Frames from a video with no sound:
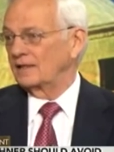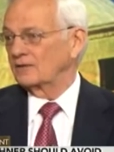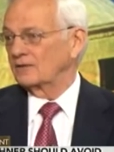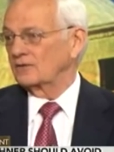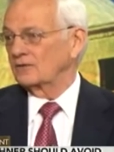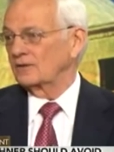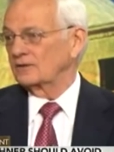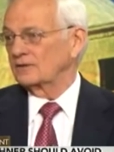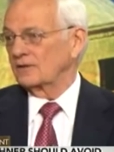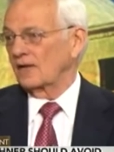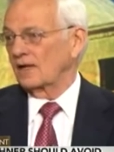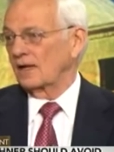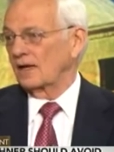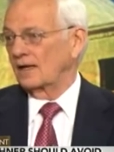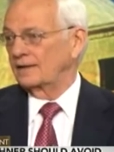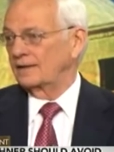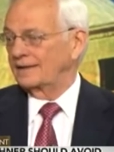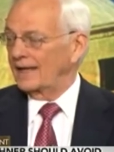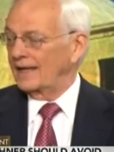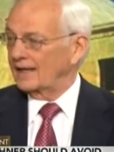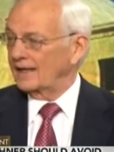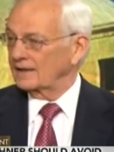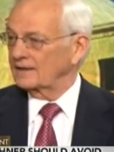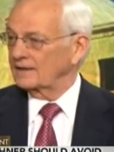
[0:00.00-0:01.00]
interest on our
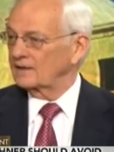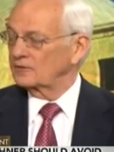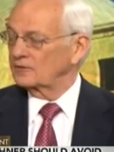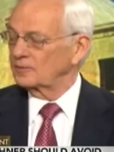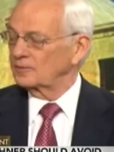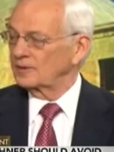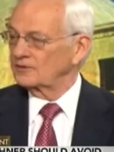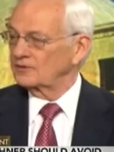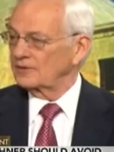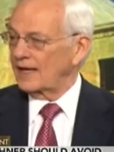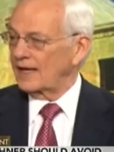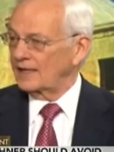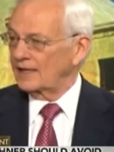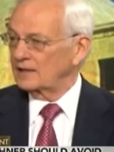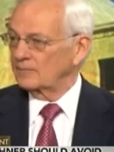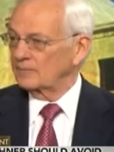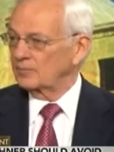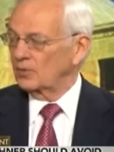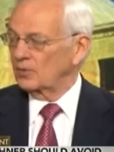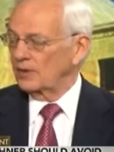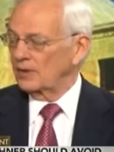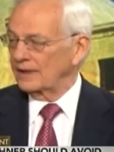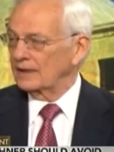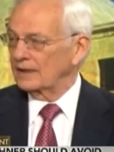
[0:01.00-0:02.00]
debt, is beside the
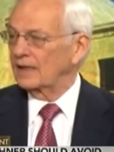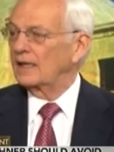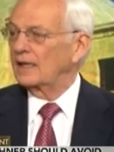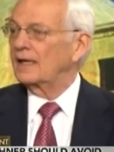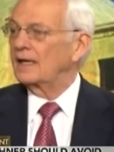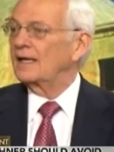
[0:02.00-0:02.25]
point.